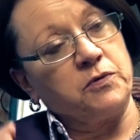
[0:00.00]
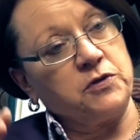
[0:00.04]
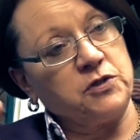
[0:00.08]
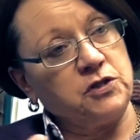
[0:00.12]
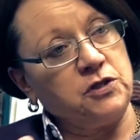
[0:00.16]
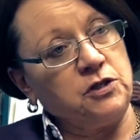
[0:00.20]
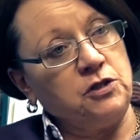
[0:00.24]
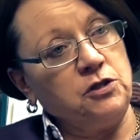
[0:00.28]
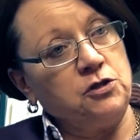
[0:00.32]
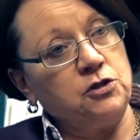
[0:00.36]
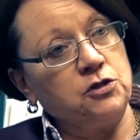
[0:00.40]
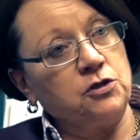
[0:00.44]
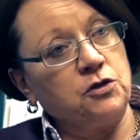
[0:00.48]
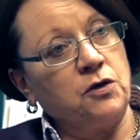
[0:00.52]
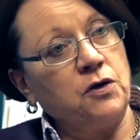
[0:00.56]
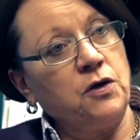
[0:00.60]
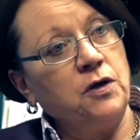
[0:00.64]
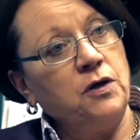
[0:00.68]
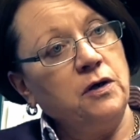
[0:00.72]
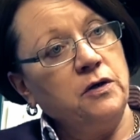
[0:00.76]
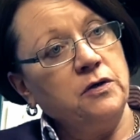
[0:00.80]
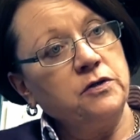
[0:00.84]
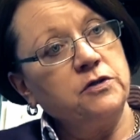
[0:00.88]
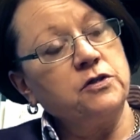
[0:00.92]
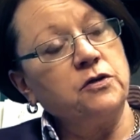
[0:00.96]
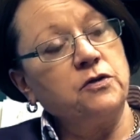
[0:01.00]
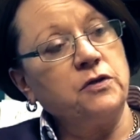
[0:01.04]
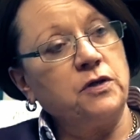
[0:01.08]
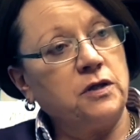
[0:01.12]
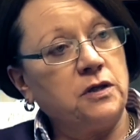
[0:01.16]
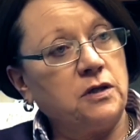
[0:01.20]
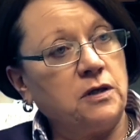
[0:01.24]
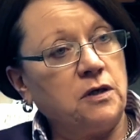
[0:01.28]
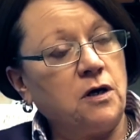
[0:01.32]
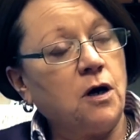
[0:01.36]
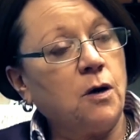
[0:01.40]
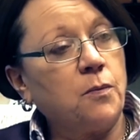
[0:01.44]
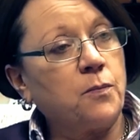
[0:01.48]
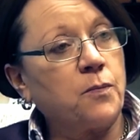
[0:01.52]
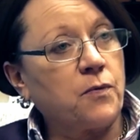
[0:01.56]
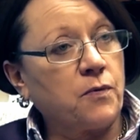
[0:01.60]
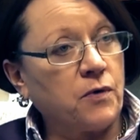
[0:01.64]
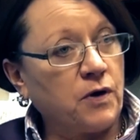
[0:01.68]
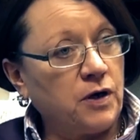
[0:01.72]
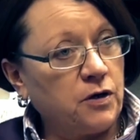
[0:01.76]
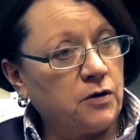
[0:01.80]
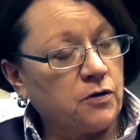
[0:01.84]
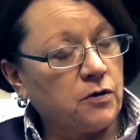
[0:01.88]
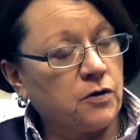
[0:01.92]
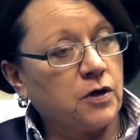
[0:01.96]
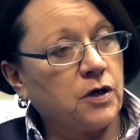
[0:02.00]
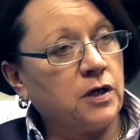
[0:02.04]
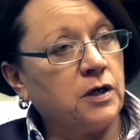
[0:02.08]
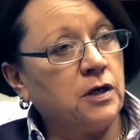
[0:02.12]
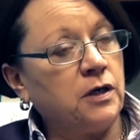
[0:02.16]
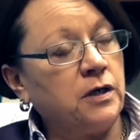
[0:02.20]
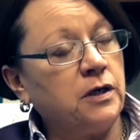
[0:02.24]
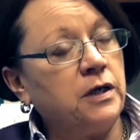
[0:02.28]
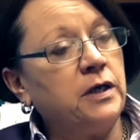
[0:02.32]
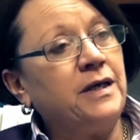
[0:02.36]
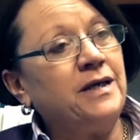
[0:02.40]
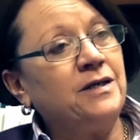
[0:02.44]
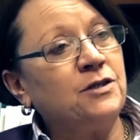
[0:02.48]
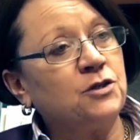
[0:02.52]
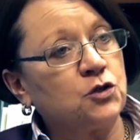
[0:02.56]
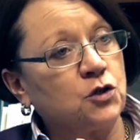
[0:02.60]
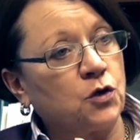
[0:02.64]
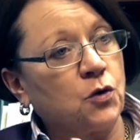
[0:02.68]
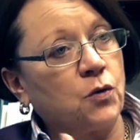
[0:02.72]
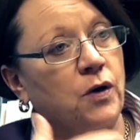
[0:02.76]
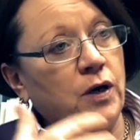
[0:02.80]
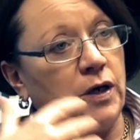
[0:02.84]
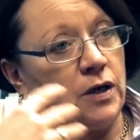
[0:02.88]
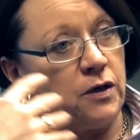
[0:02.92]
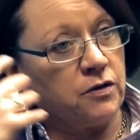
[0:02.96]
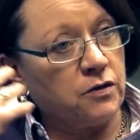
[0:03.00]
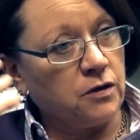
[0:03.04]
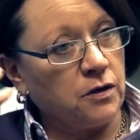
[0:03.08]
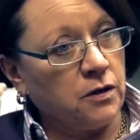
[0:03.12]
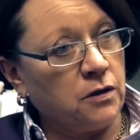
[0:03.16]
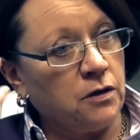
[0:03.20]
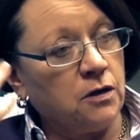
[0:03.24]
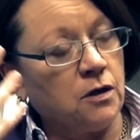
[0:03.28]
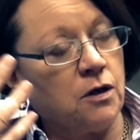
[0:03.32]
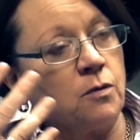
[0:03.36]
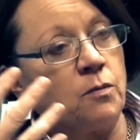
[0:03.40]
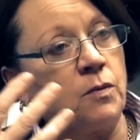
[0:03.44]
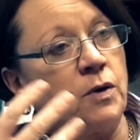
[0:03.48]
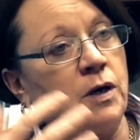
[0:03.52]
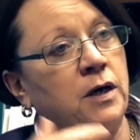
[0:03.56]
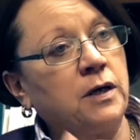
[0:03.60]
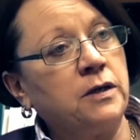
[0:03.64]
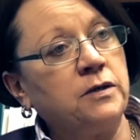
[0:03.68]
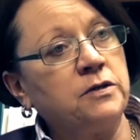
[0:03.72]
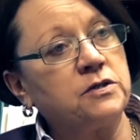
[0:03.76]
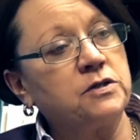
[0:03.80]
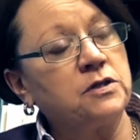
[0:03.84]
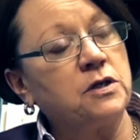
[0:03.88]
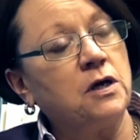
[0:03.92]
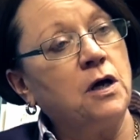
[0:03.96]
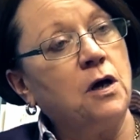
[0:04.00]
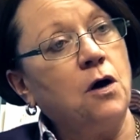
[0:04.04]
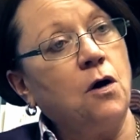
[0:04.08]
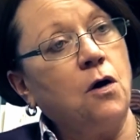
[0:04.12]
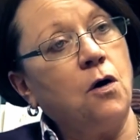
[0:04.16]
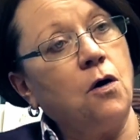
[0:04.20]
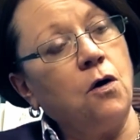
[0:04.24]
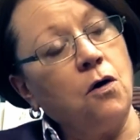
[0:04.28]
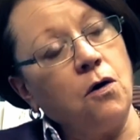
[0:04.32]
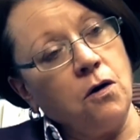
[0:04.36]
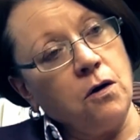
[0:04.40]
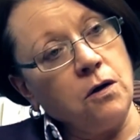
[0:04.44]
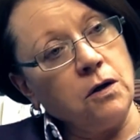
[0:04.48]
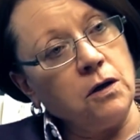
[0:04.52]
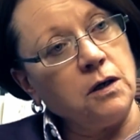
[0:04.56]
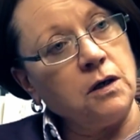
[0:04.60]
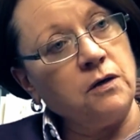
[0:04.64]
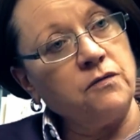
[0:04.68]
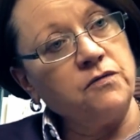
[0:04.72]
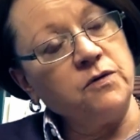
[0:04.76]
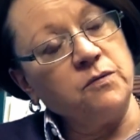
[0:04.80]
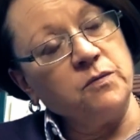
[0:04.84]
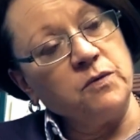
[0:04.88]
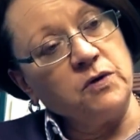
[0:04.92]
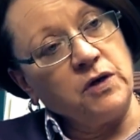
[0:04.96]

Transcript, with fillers: procedure so that the operator can uh, integrate in their minds all of the